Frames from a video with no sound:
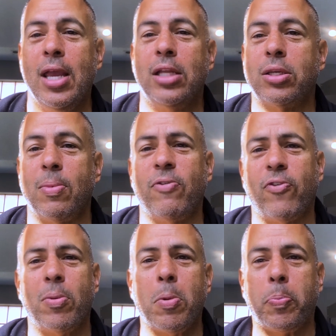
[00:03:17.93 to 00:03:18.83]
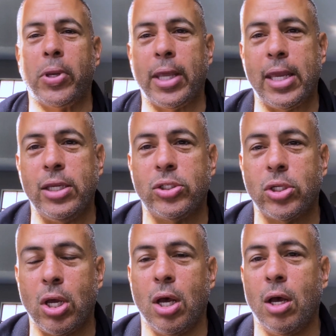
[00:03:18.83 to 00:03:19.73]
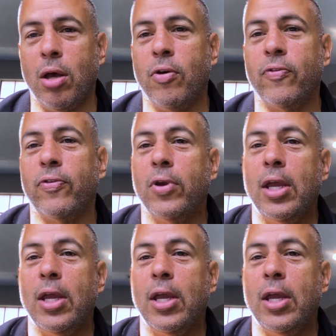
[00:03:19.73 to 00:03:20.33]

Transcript: It's coming from a place of,